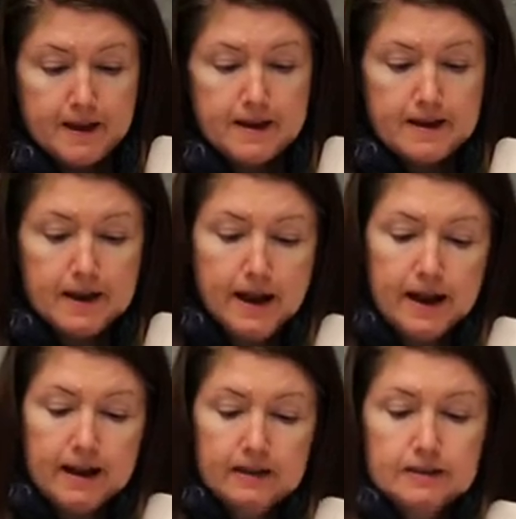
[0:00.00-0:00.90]

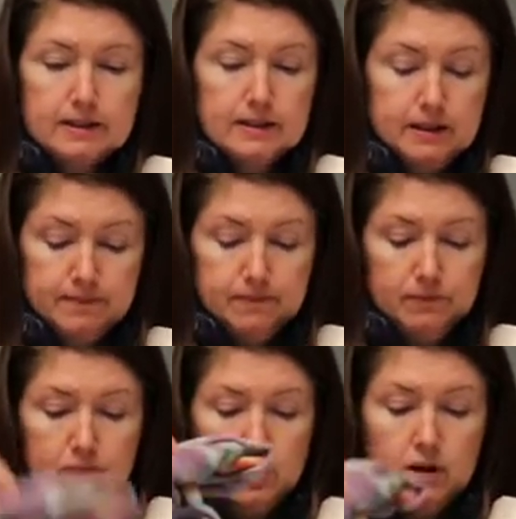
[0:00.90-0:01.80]
Next,
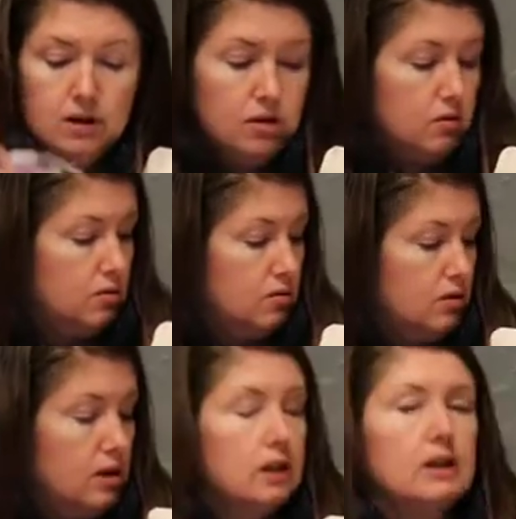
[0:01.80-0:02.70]

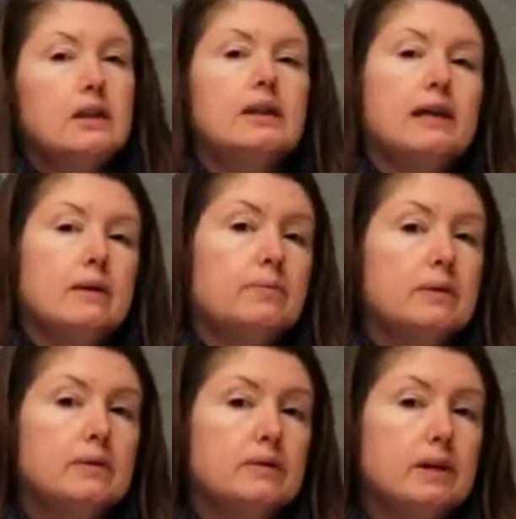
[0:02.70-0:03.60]
lip.
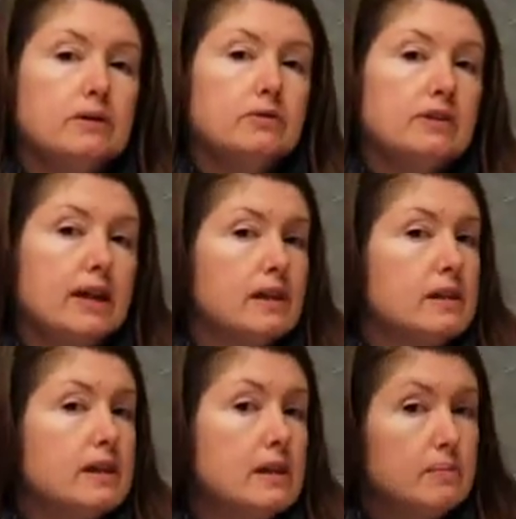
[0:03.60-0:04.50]
Can you say
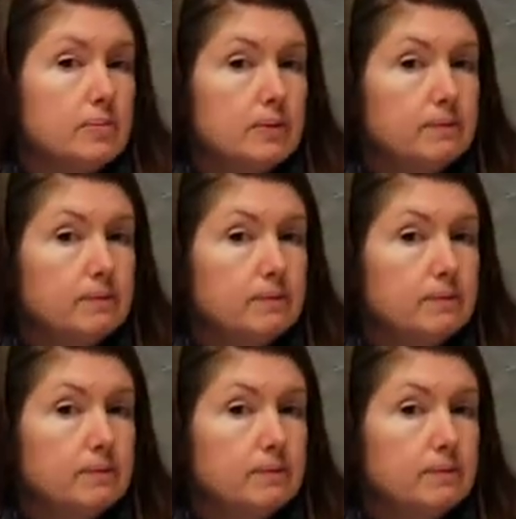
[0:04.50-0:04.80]
lip?